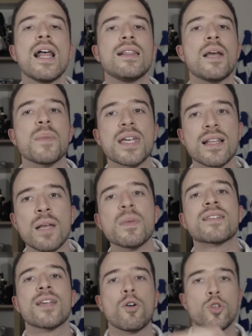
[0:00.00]
let
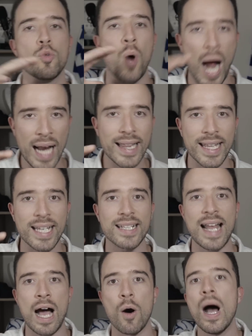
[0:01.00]
me tell you what I think
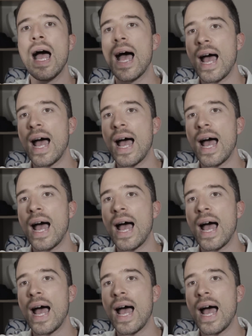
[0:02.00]
now,